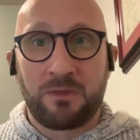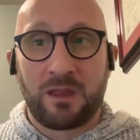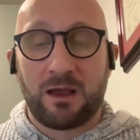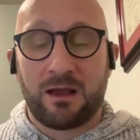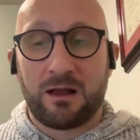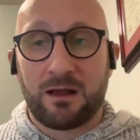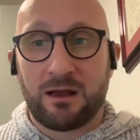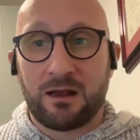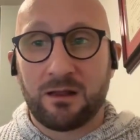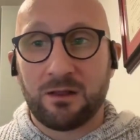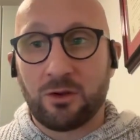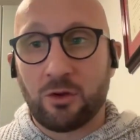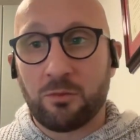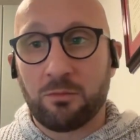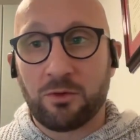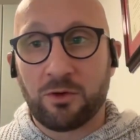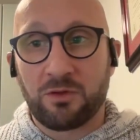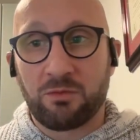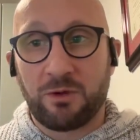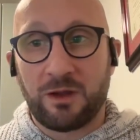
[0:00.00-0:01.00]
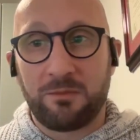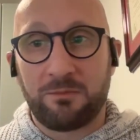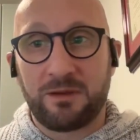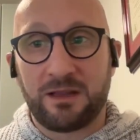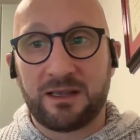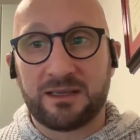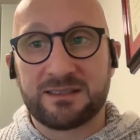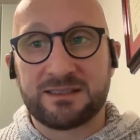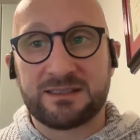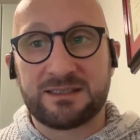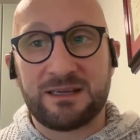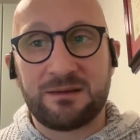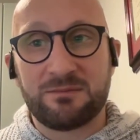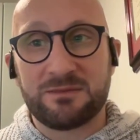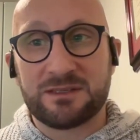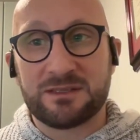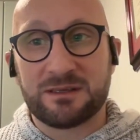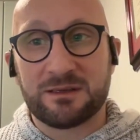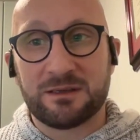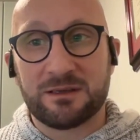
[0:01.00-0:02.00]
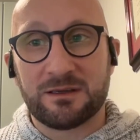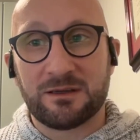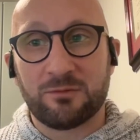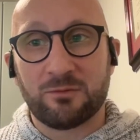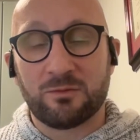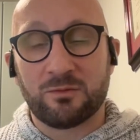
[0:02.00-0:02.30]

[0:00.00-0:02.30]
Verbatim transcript: uh, low birth weight pigs, seem to